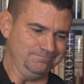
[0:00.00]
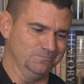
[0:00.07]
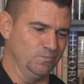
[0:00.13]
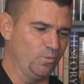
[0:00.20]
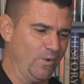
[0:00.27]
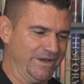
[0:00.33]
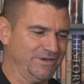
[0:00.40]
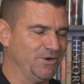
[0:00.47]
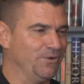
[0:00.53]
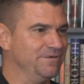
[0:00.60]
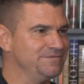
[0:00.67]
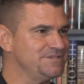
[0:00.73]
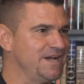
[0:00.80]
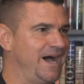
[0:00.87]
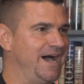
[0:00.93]
window
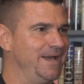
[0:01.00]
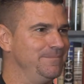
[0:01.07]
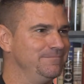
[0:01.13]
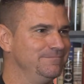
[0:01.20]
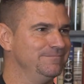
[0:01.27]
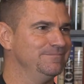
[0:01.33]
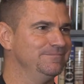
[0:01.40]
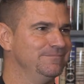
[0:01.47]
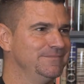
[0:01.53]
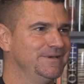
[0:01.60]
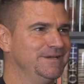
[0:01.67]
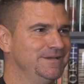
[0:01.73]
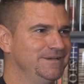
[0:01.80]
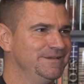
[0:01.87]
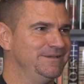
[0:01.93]
of time,
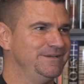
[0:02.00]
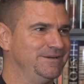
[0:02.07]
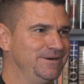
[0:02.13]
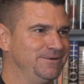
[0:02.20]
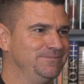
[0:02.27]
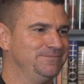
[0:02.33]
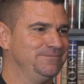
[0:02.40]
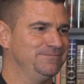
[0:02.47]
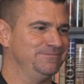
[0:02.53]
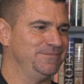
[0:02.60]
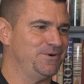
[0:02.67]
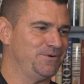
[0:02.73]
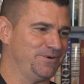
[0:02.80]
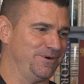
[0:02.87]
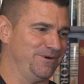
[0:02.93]
no
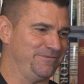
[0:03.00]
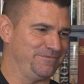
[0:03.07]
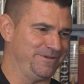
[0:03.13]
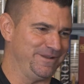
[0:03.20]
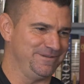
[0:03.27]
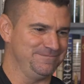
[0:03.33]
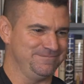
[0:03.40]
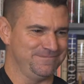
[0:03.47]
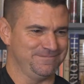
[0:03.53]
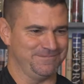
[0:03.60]
girlfriend,